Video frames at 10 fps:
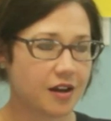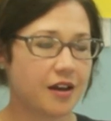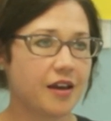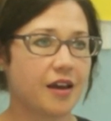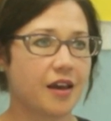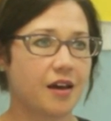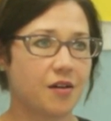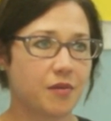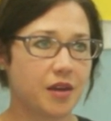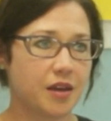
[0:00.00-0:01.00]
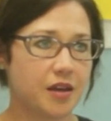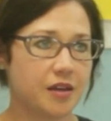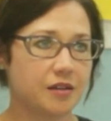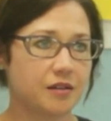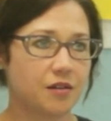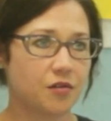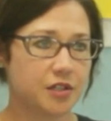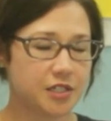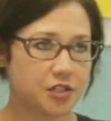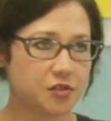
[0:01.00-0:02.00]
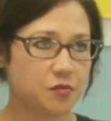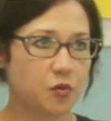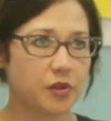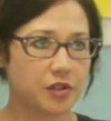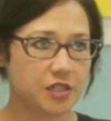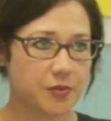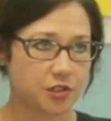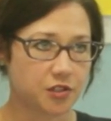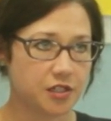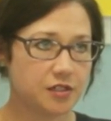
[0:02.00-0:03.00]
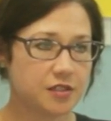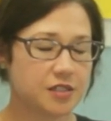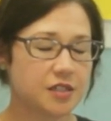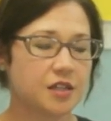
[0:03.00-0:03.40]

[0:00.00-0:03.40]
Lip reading: I am a orientation and mobility specialist.